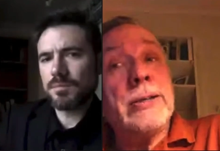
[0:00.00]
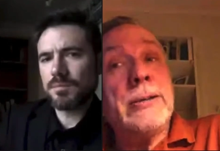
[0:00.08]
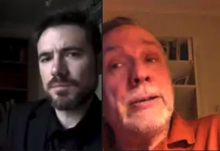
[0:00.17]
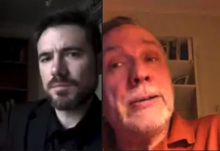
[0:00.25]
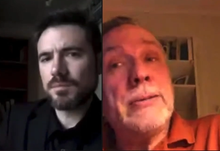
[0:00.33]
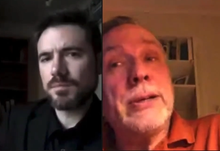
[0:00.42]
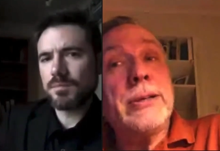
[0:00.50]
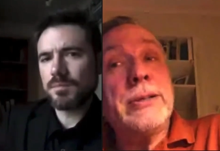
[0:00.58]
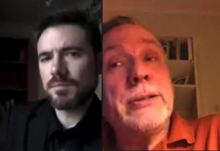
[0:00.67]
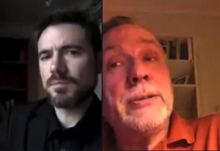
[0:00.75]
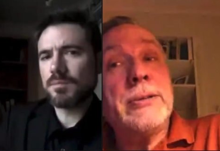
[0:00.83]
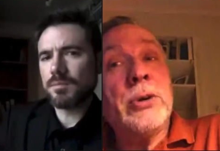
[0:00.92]
Speaker 1: right?
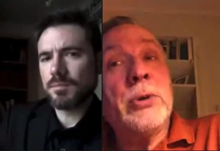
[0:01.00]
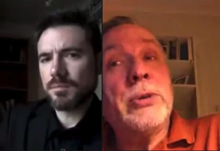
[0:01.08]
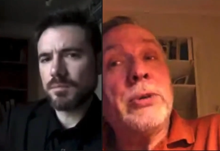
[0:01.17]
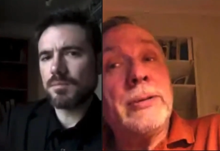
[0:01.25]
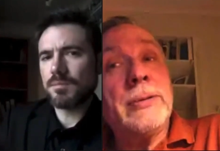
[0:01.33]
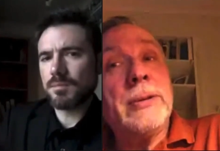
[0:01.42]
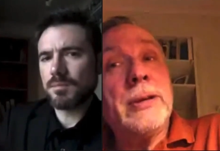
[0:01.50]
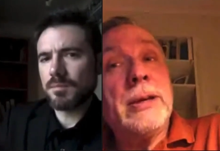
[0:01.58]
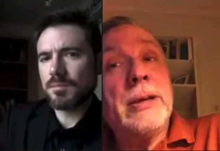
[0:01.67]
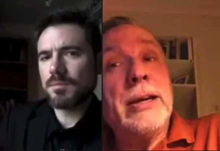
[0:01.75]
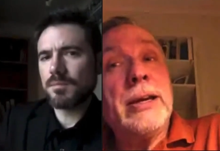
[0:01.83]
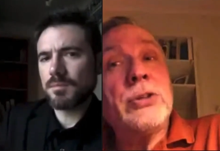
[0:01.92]
Odin has
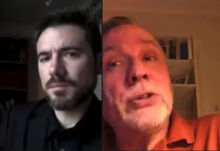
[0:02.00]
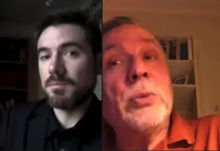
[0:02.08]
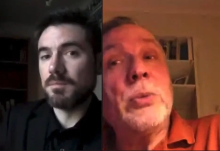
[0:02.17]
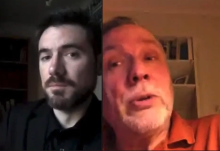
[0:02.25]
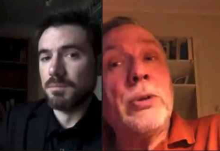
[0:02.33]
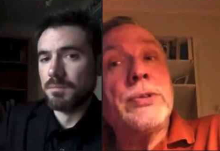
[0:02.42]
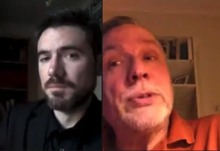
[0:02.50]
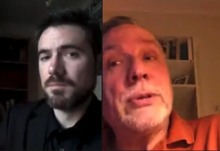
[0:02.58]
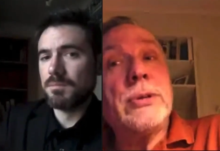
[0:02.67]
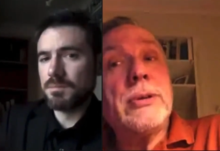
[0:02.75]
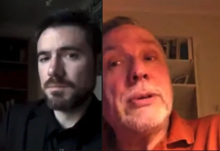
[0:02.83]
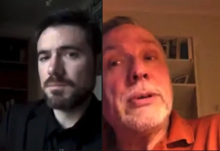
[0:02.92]
two hmm. wolves.
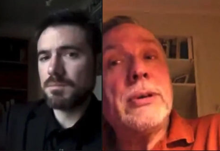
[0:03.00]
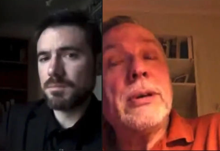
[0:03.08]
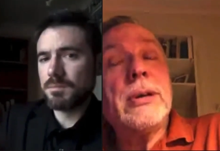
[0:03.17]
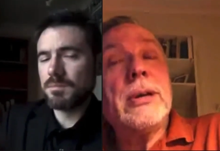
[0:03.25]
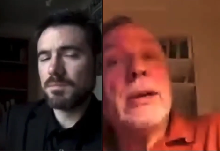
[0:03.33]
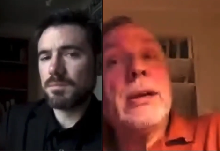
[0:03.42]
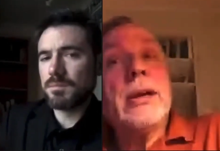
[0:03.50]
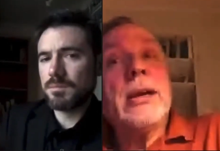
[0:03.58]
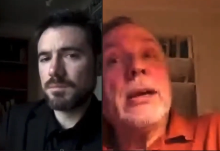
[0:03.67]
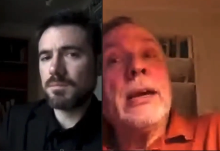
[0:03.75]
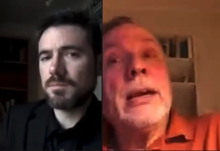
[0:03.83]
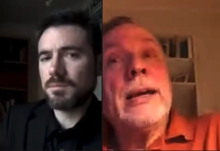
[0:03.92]

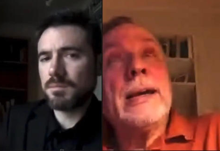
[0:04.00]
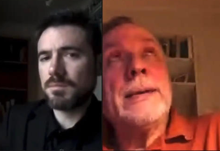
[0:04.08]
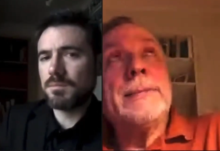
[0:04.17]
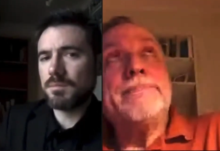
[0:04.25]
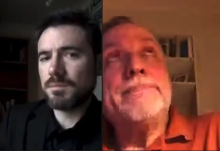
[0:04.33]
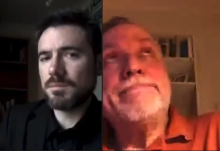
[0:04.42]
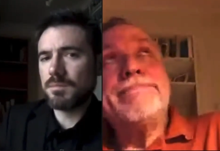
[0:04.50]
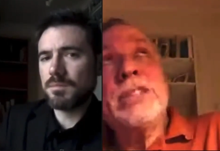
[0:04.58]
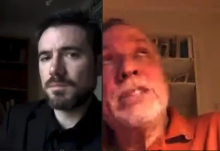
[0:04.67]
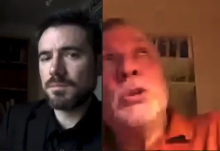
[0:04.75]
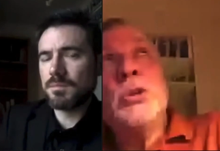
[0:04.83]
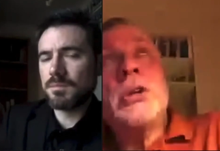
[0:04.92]
Um,
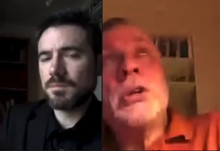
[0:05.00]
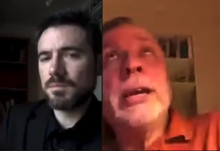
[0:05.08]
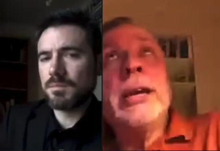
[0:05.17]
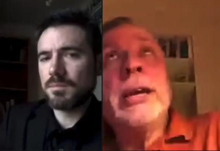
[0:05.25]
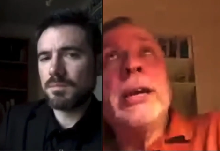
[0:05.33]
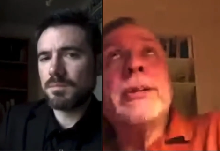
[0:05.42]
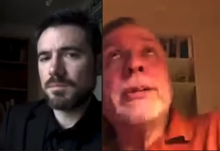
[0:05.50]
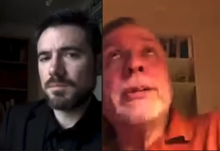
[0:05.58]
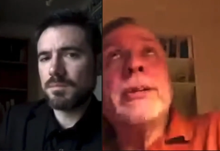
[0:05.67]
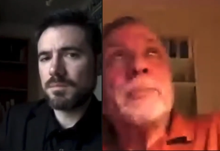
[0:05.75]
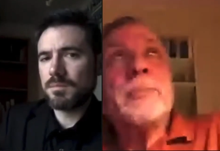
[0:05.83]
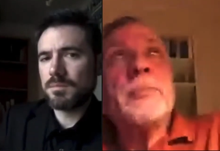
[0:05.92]
usually he is
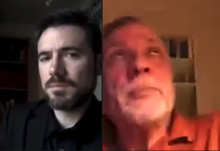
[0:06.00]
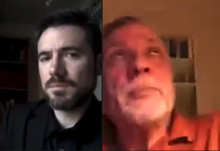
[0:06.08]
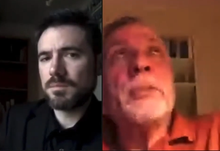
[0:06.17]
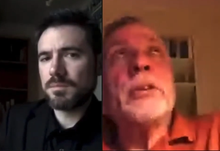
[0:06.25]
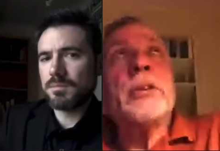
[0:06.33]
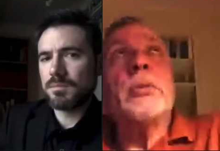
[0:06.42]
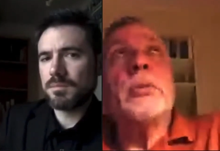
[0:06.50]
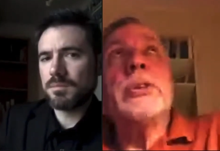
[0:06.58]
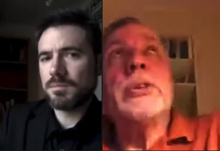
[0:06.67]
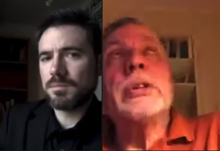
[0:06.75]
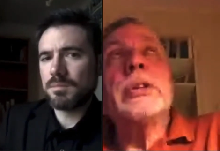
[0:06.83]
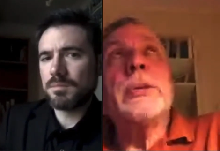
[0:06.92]
pictured with some
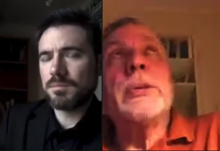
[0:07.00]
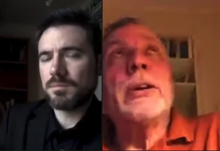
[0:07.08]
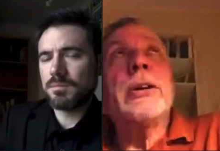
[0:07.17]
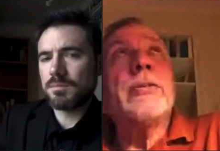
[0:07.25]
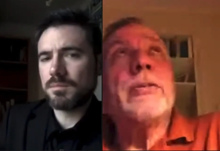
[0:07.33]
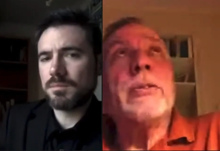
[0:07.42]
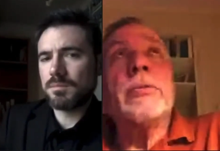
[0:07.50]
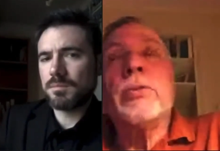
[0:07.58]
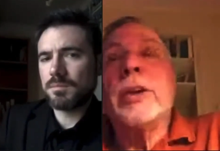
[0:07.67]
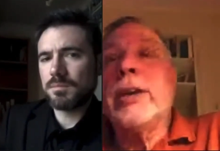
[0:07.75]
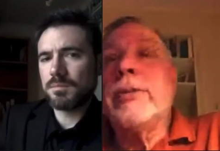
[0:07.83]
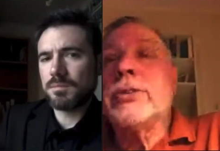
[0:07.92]
kind of
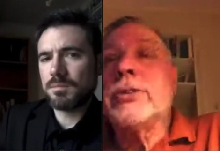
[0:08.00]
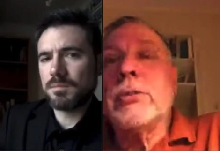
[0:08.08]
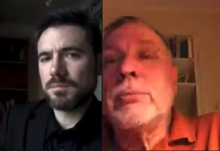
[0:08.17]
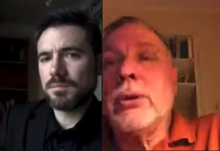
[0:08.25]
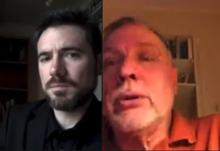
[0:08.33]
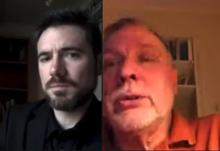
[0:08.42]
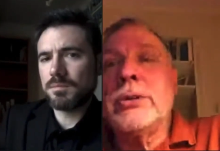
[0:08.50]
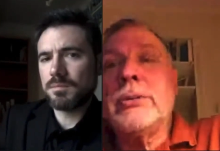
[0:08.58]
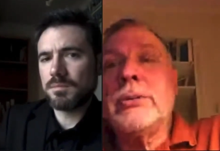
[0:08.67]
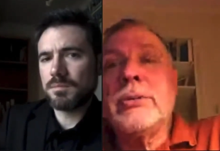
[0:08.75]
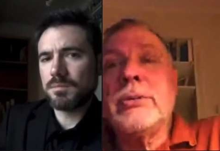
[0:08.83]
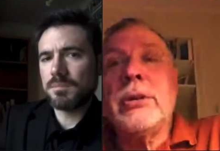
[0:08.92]
ravens or birds. There are
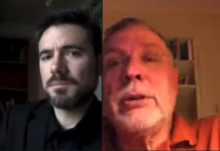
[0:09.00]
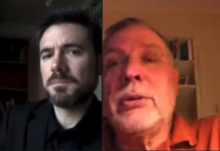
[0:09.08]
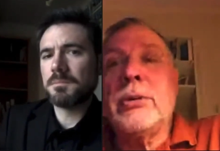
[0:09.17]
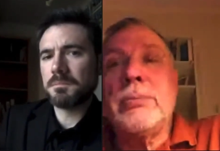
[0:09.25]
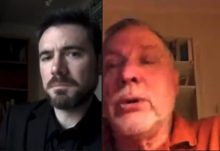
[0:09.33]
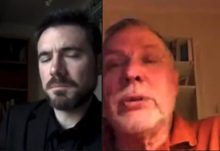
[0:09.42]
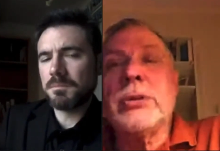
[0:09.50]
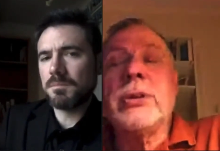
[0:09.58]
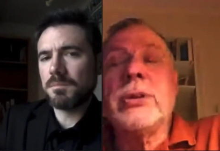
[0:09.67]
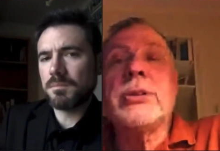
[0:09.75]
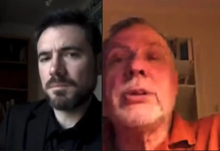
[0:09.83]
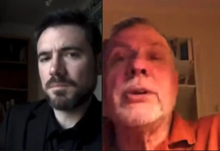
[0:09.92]
no birds on this
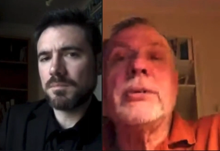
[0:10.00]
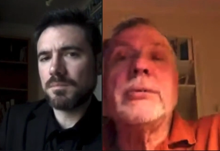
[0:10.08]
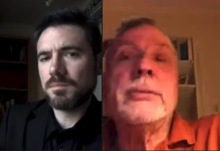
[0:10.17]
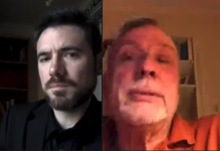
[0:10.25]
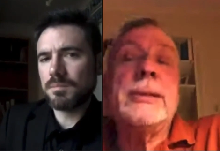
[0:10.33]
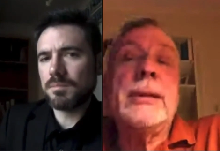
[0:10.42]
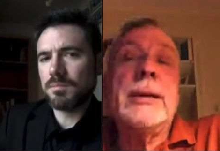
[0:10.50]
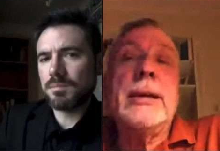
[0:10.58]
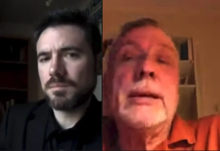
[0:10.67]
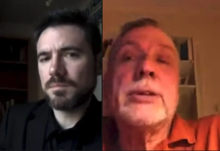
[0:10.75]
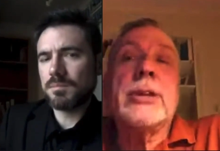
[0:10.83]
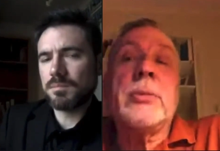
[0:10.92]
stone, so
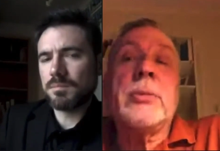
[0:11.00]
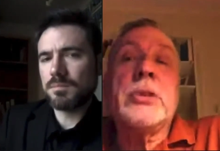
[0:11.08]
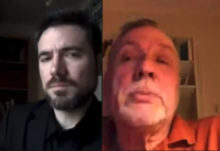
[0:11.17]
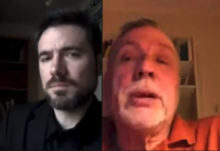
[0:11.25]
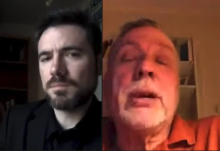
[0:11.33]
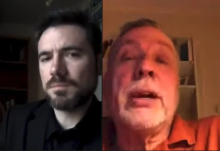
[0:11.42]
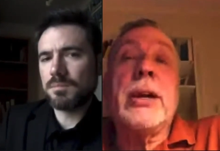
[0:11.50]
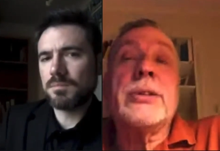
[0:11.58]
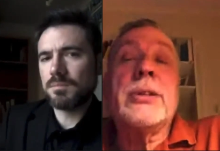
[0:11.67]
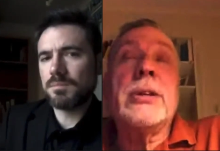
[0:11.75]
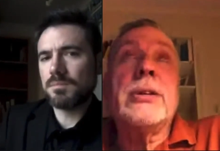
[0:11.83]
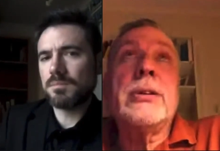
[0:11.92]
that would speak against it.
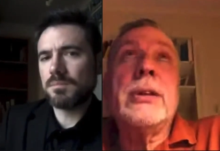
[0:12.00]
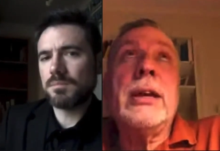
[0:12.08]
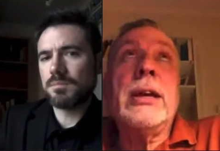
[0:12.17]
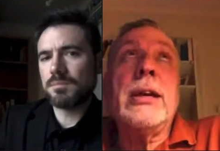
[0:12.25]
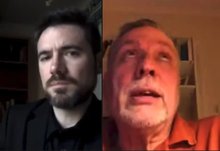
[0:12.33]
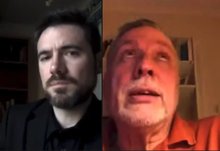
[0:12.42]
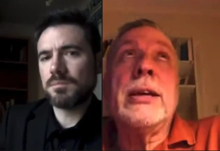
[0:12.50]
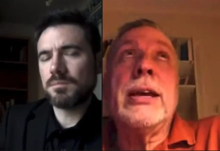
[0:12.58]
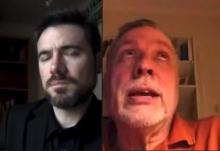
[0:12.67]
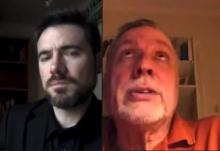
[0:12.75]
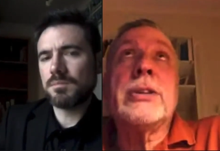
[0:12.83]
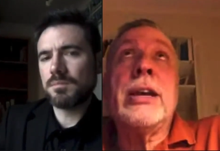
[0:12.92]
Uh, he has
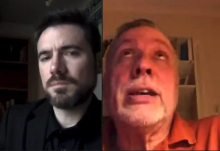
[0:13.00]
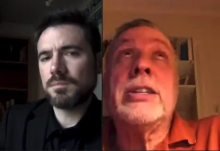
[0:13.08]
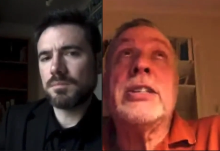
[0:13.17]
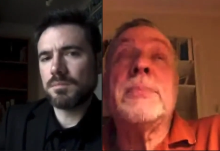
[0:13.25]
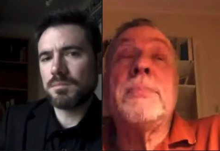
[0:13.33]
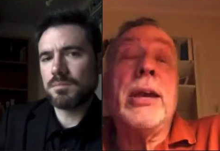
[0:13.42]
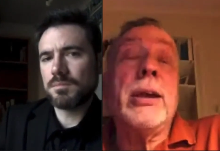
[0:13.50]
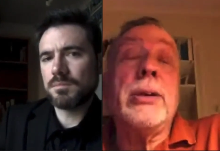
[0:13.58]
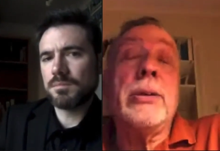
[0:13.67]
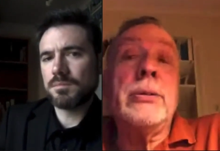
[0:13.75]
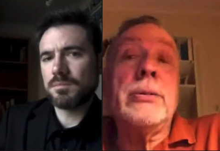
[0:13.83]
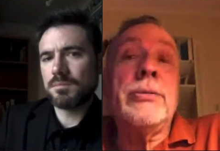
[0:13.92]
a spear,
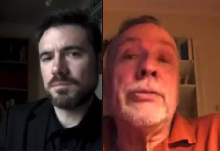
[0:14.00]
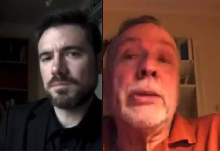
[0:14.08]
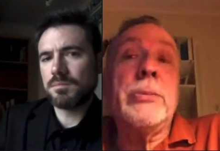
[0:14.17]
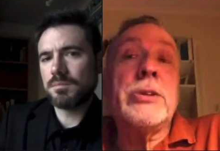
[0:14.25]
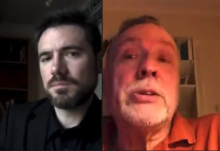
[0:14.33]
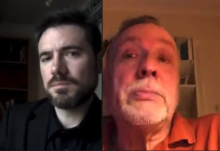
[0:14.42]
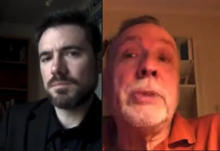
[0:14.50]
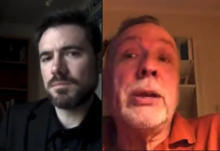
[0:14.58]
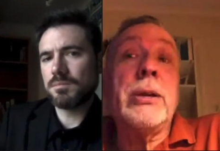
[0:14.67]
famous spear.